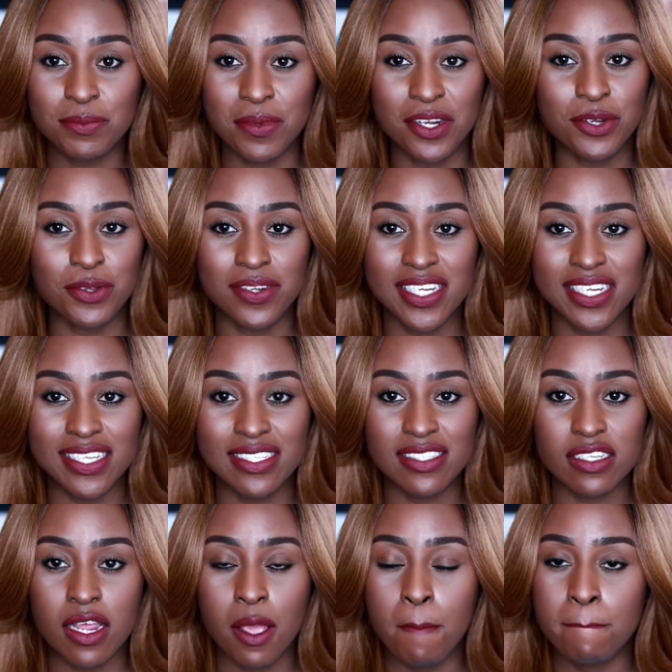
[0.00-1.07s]
but not
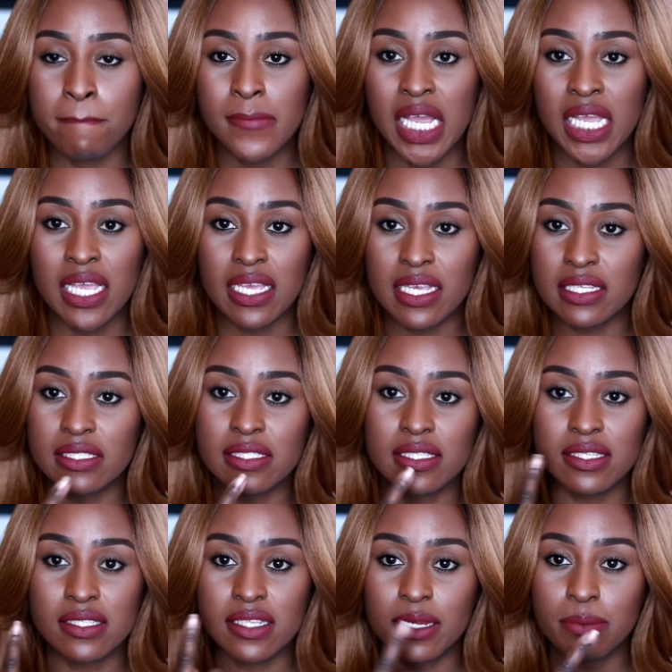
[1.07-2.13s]
least is
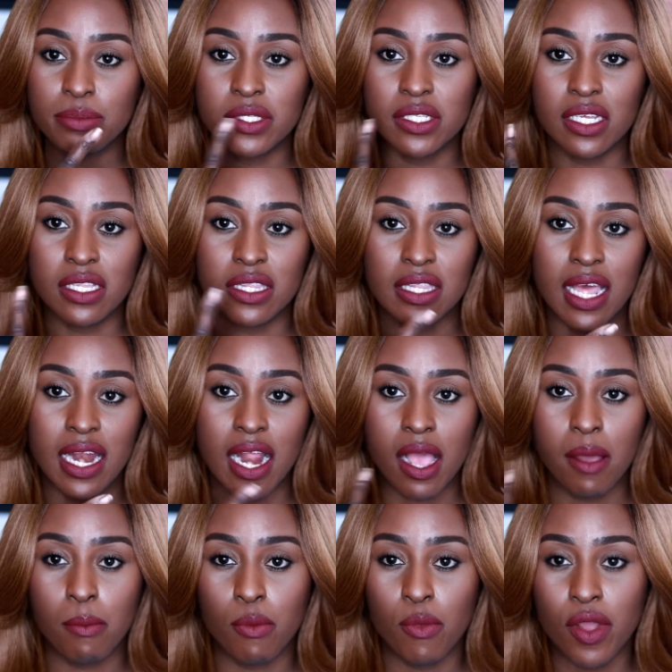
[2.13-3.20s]
this lipstick that
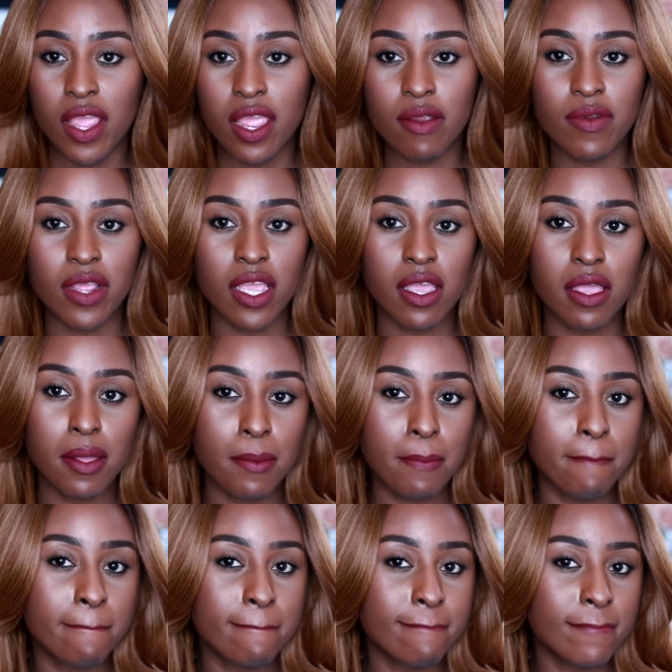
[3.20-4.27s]
I'm
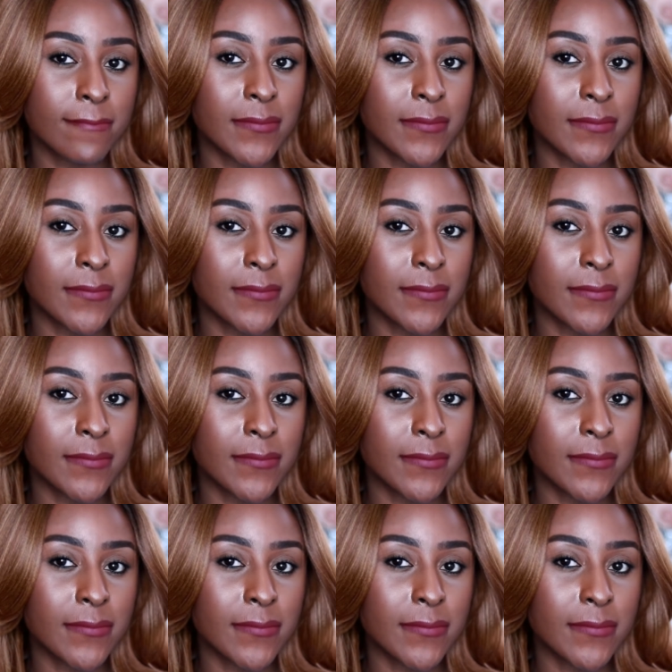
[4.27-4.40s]
wearing.